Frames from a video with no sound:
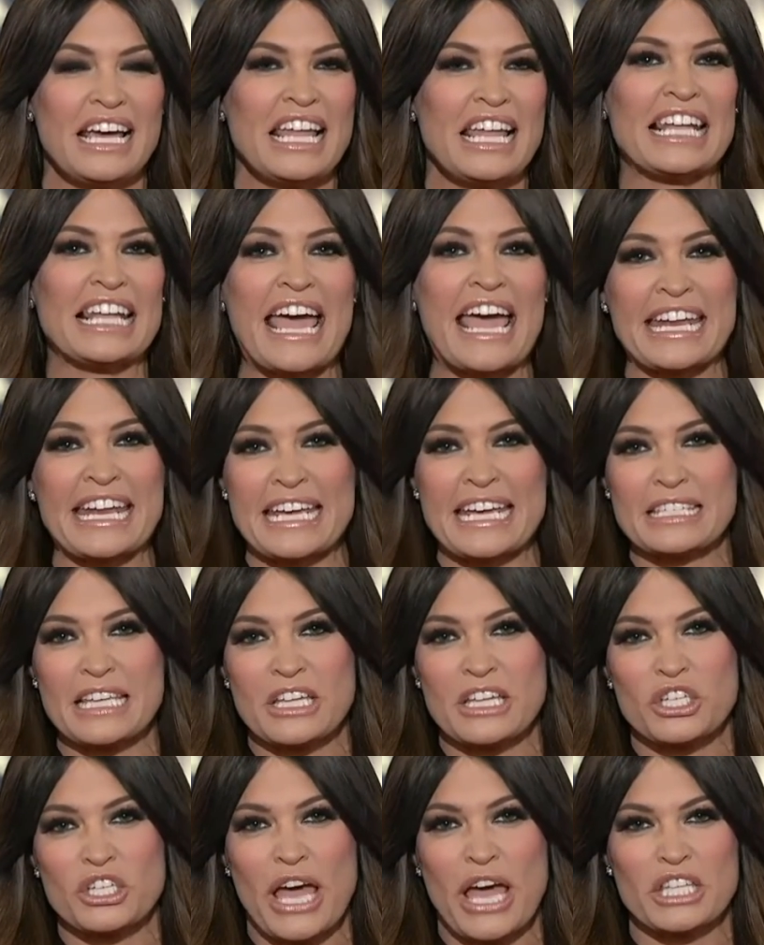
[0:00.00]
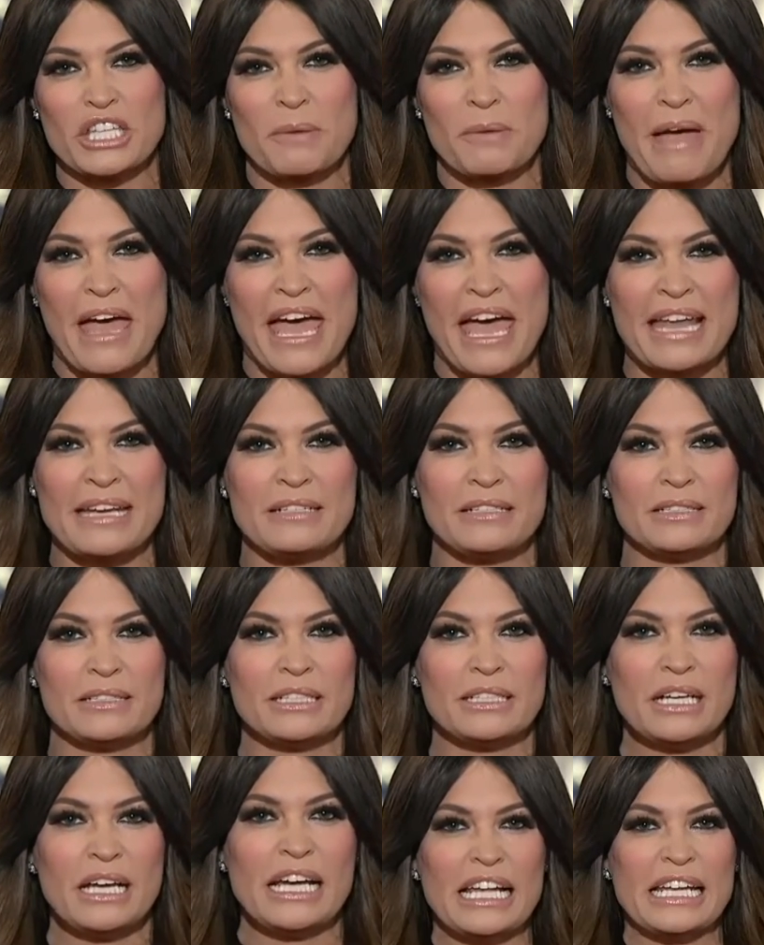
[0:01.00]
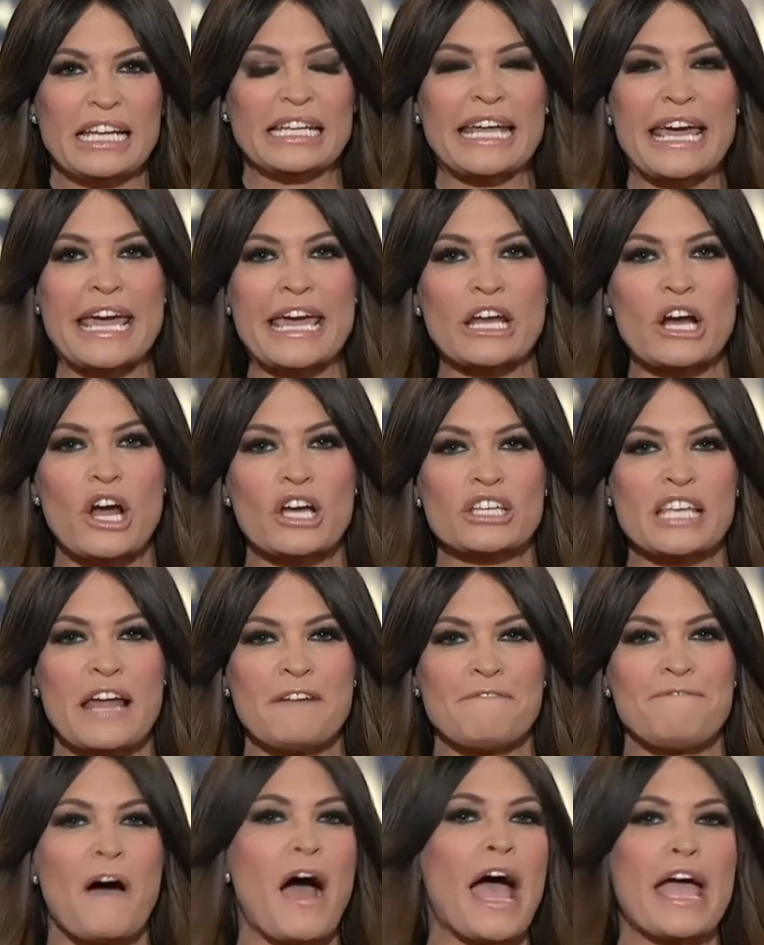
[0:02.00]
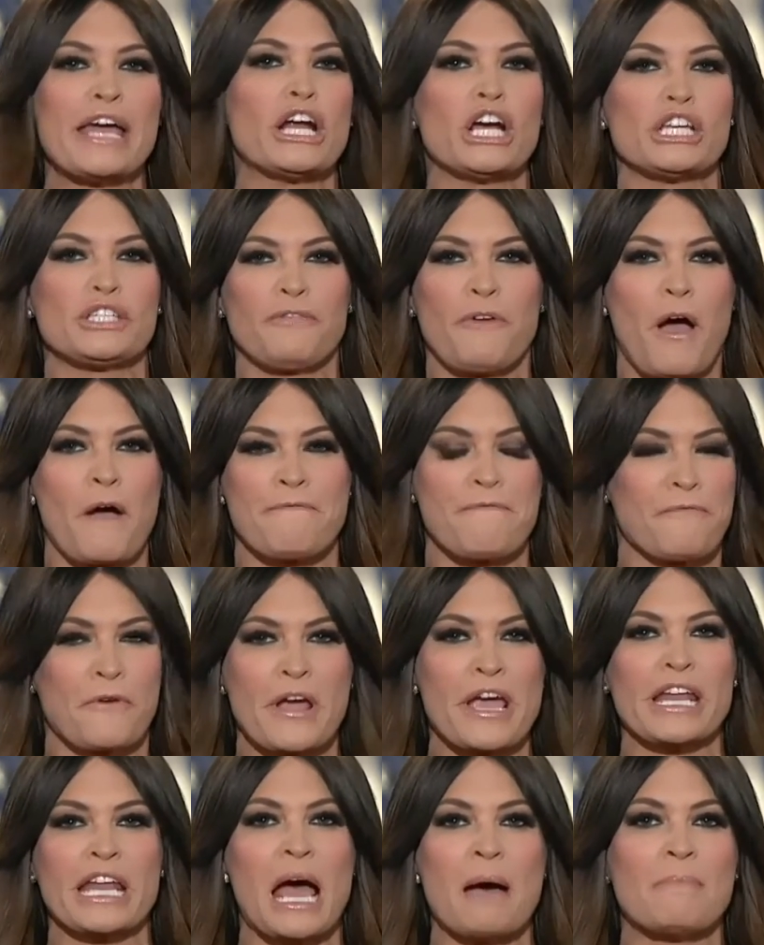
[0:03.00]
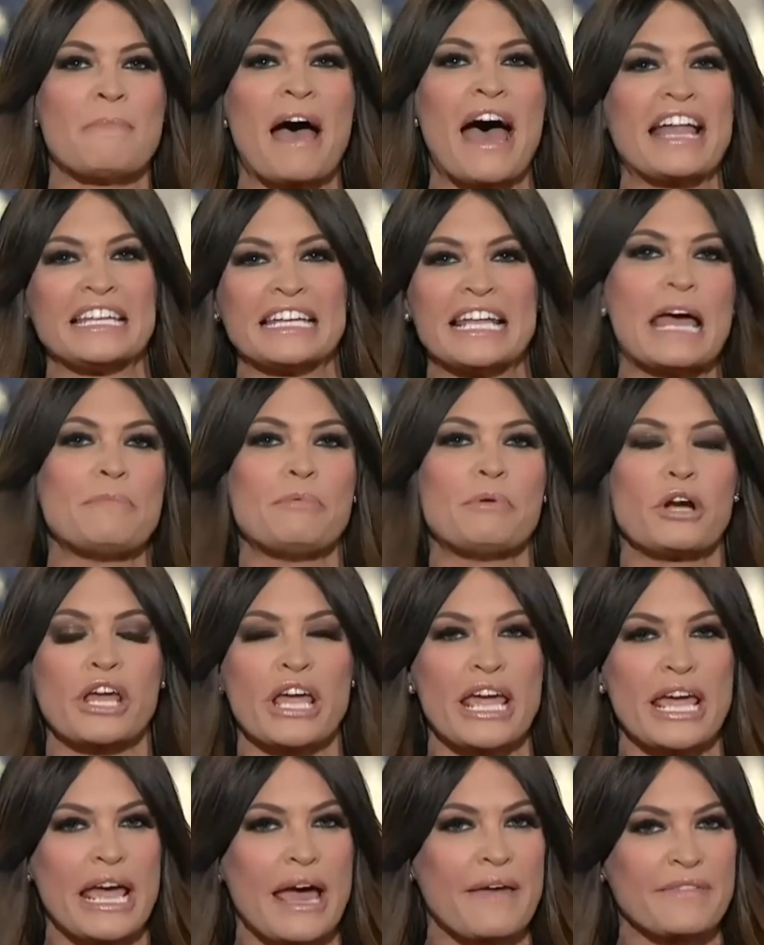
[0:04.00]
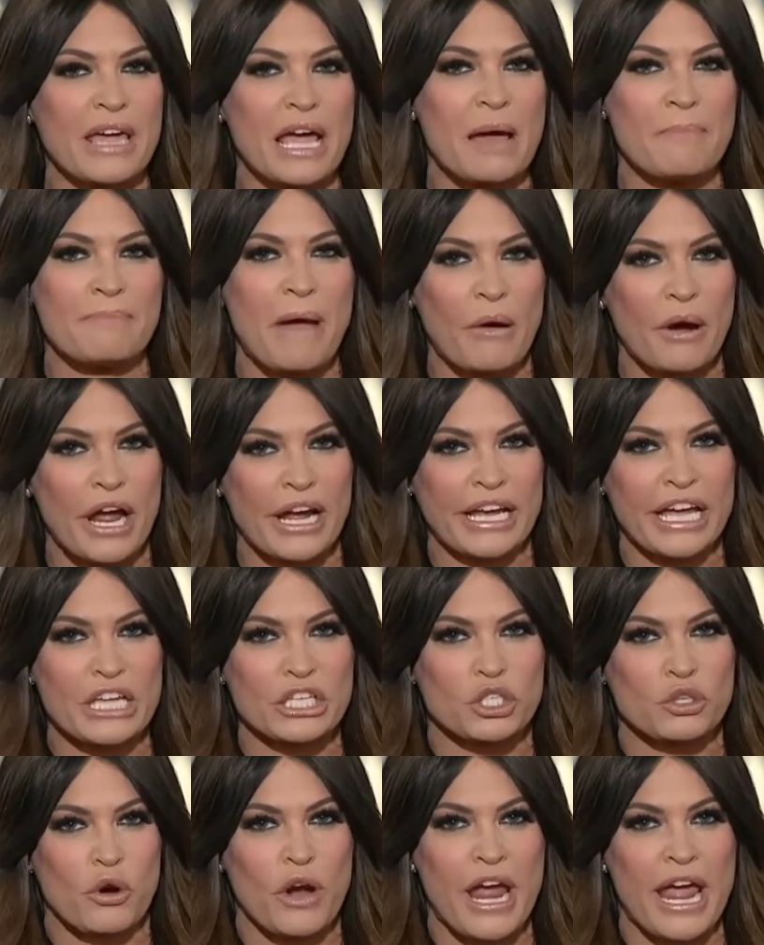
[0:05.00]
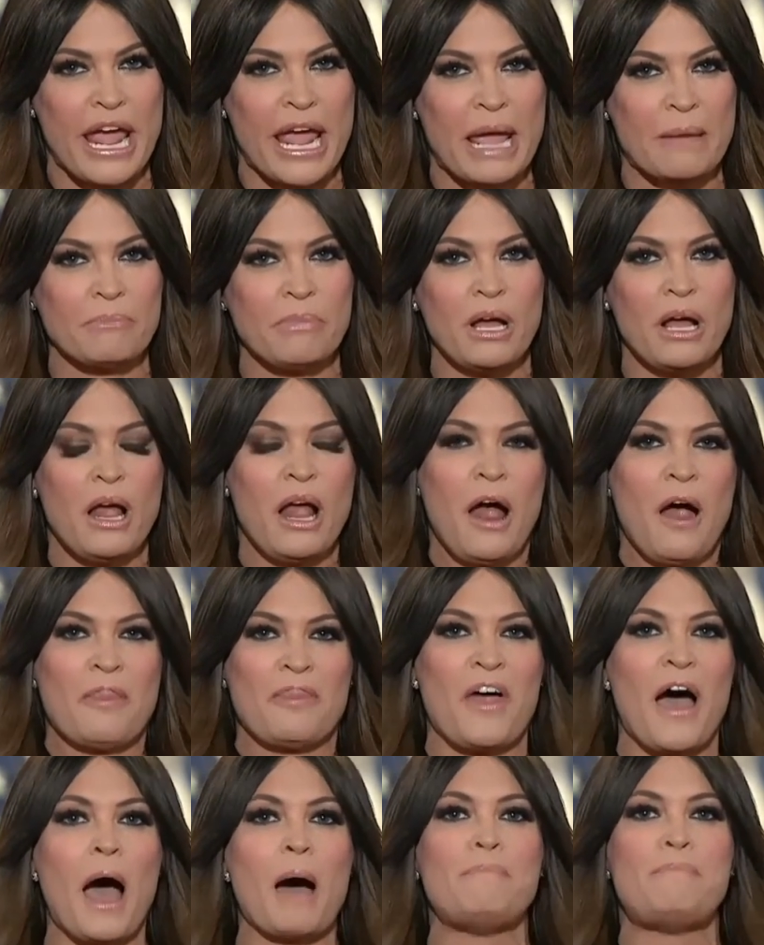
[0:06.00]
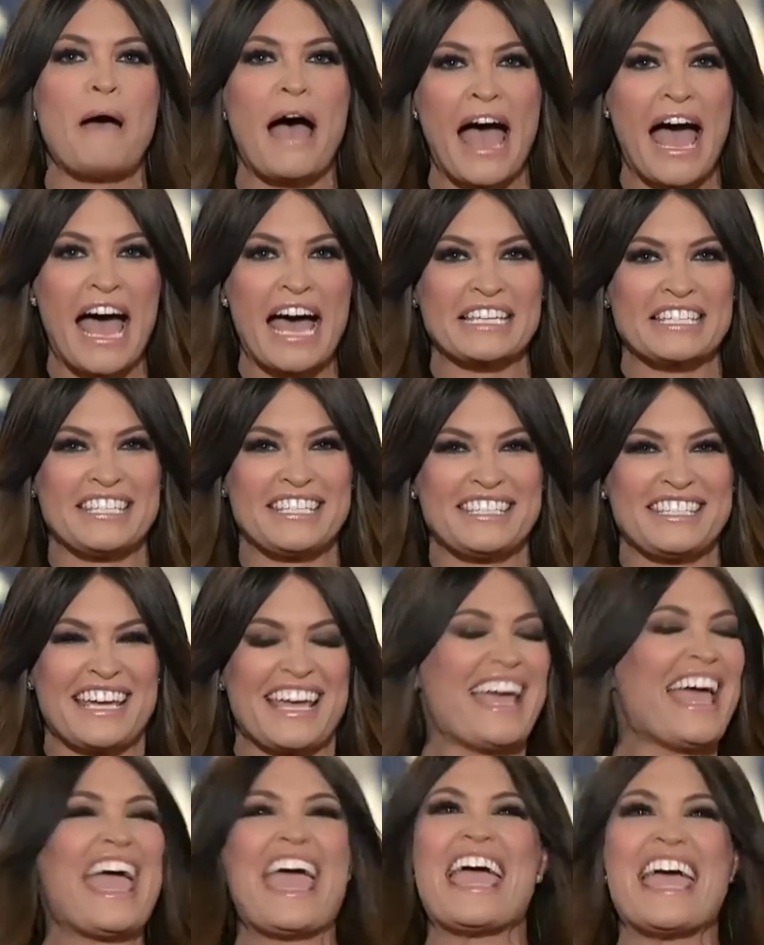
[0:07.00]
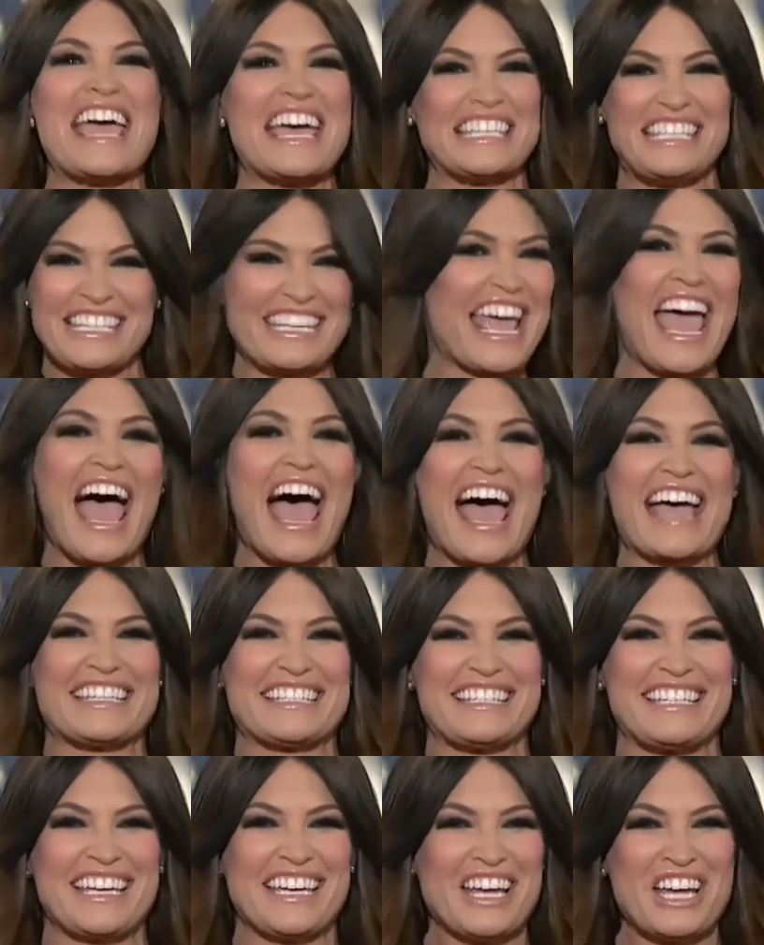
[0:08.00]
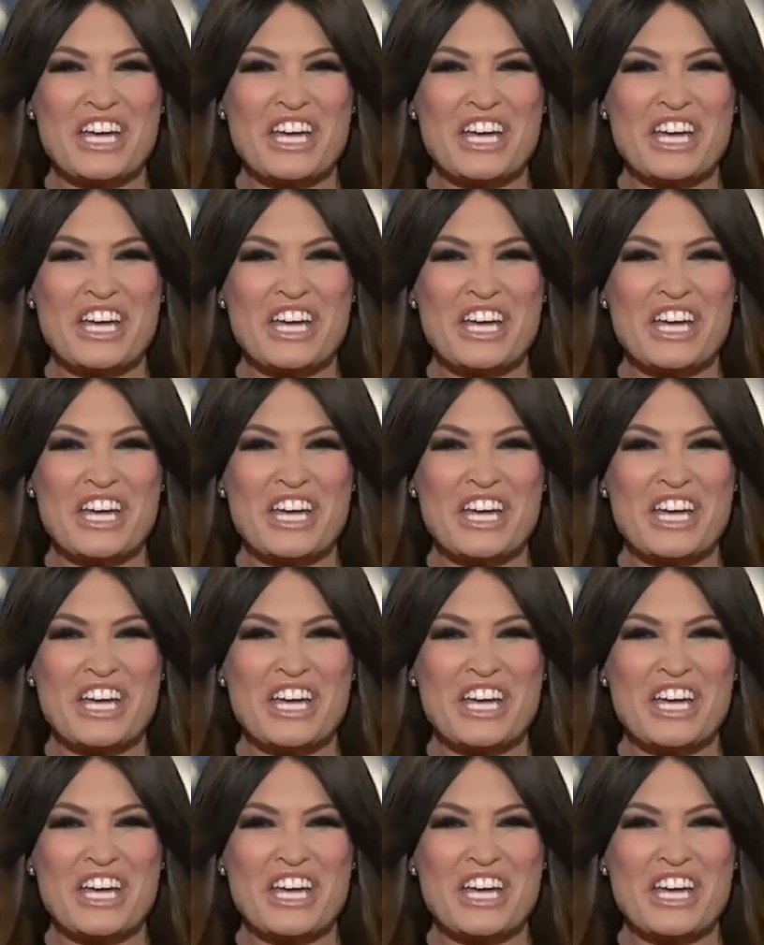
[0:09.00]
Ladies and gentlemen, leaders and fighters for freedom and liberty and the American dream, the best is yet